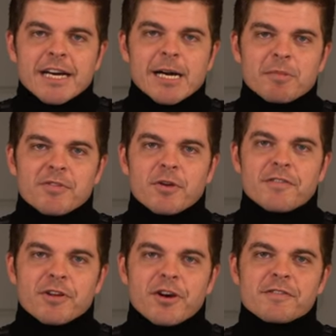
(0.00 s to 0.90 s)
Um, if you
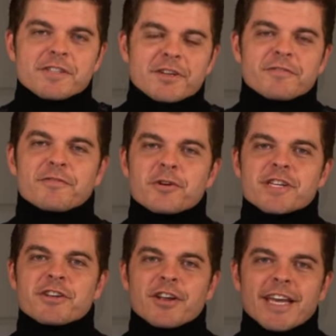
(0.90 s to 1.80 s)
if you don't see them,
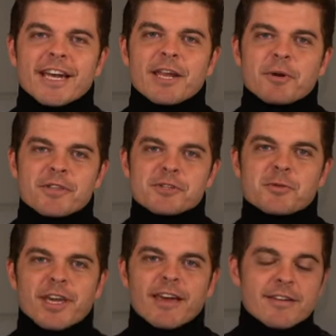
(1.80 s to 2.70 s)
forty, don't get anyone this
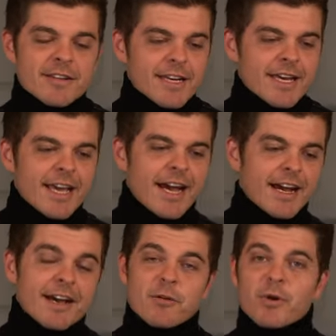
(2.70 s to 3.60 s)
weekend. Uh,